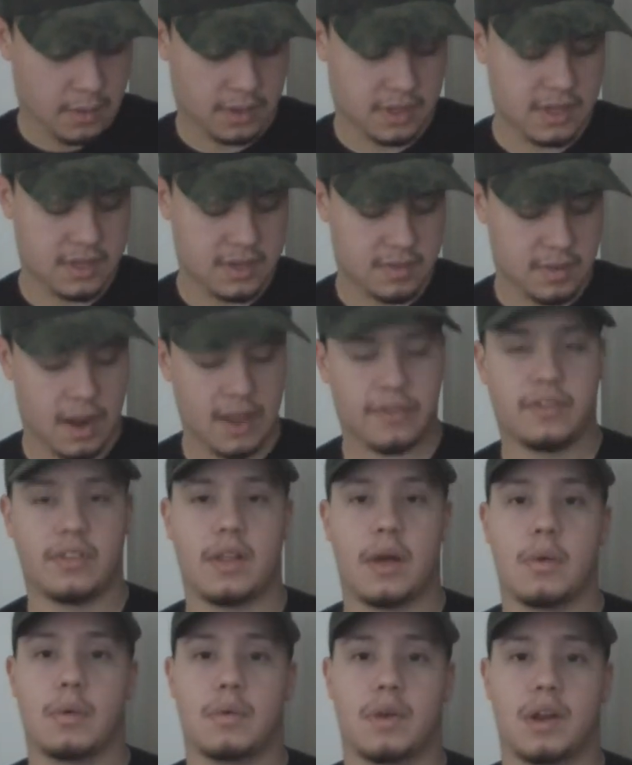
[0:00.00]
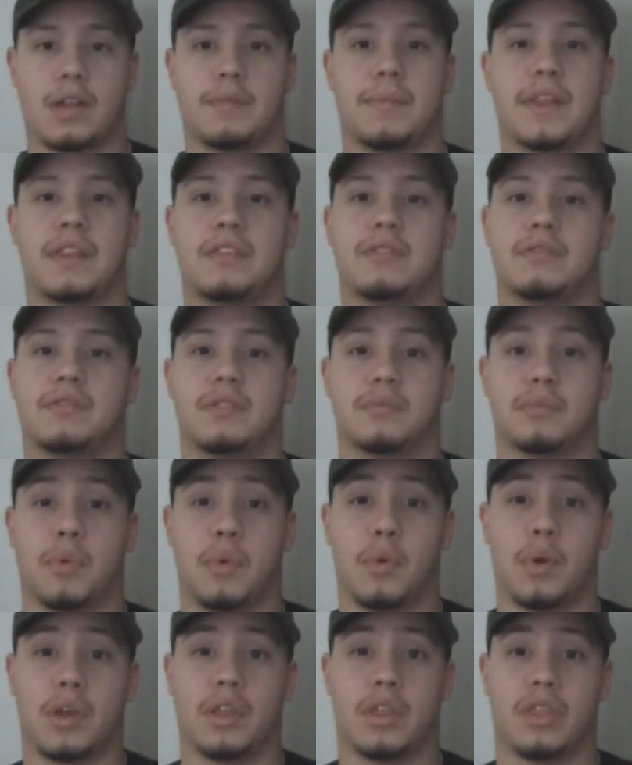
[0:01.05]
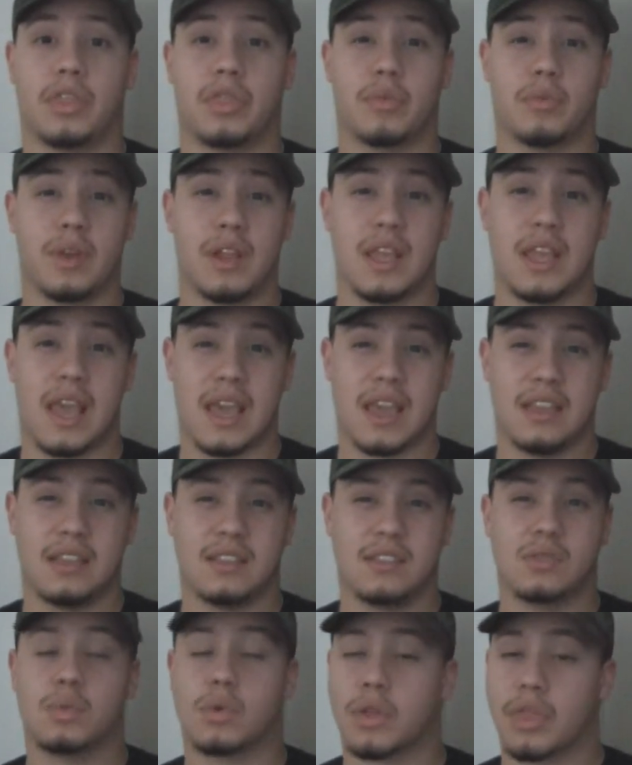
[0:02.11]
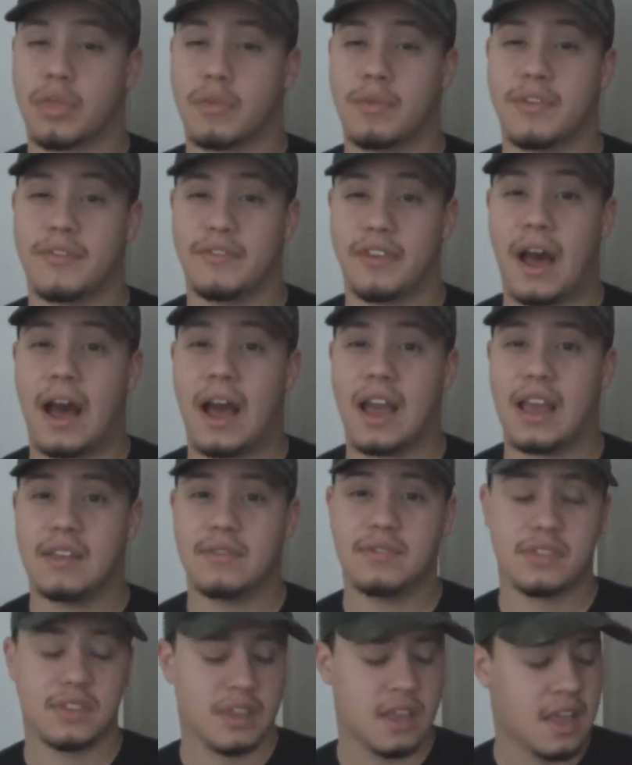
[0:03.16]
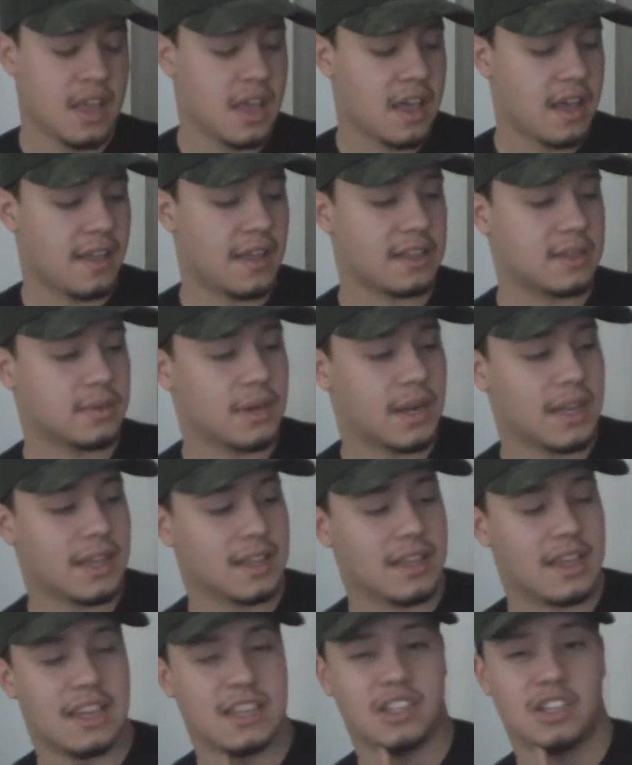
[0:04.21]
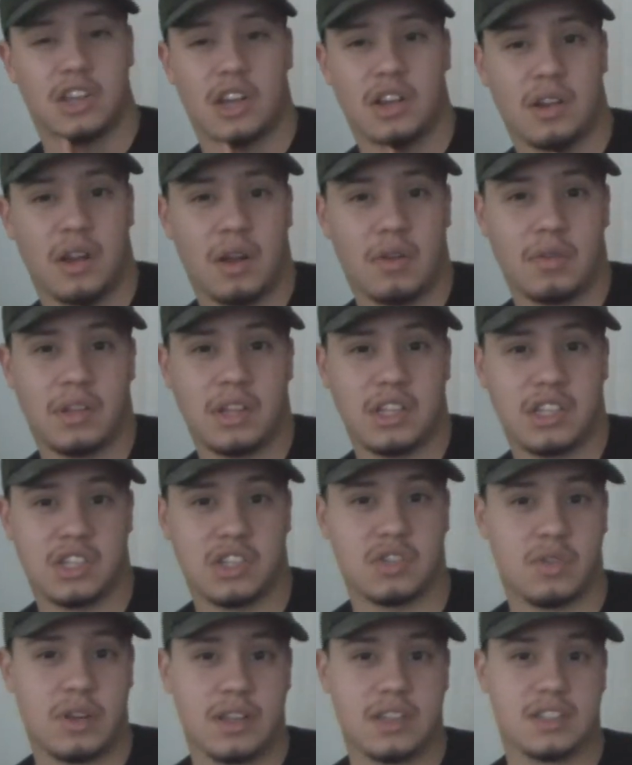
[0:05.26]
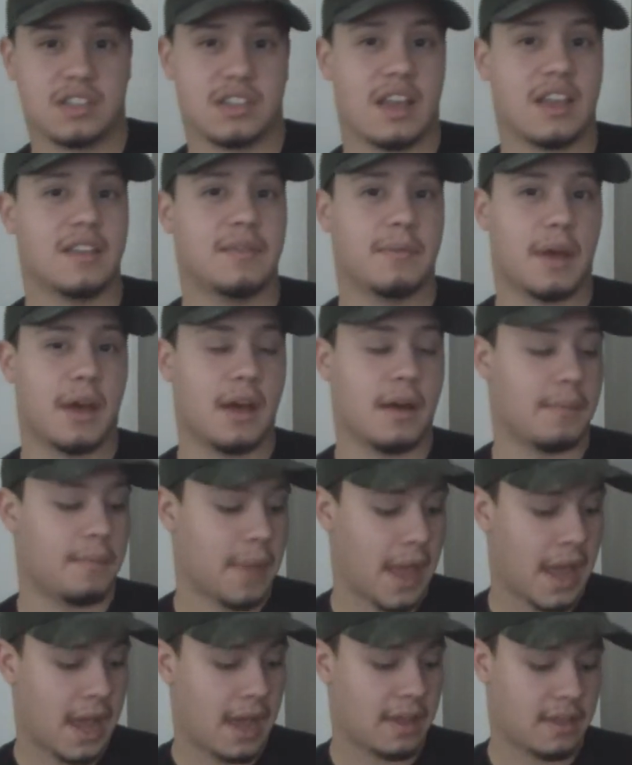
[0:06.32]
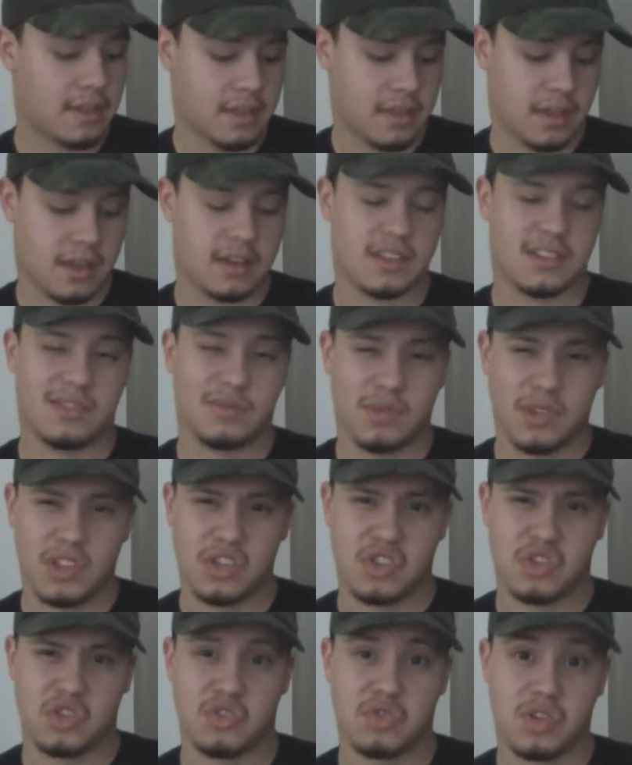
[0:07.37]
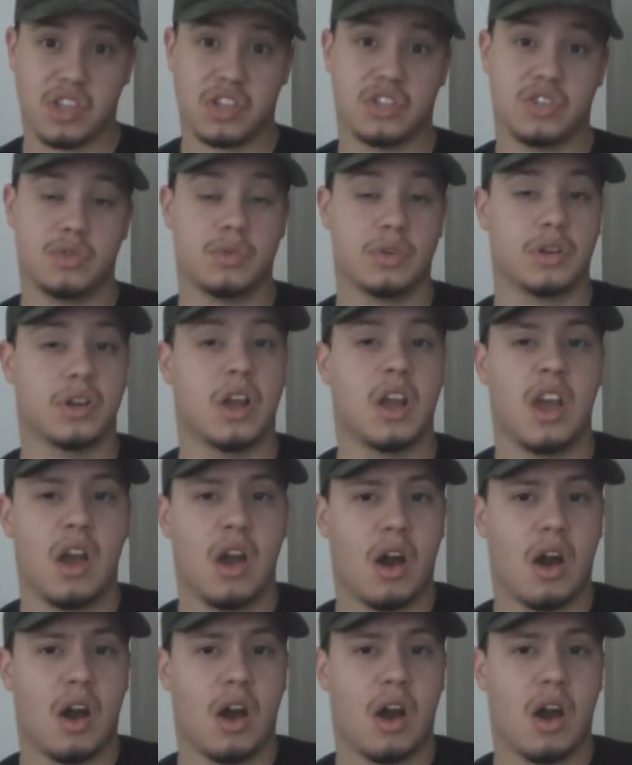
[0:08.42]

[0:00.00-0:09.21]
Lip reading: With this rifle, I would recommend using .38s or 3.5s. That's when I get a really straight sight path, a really straight shooter.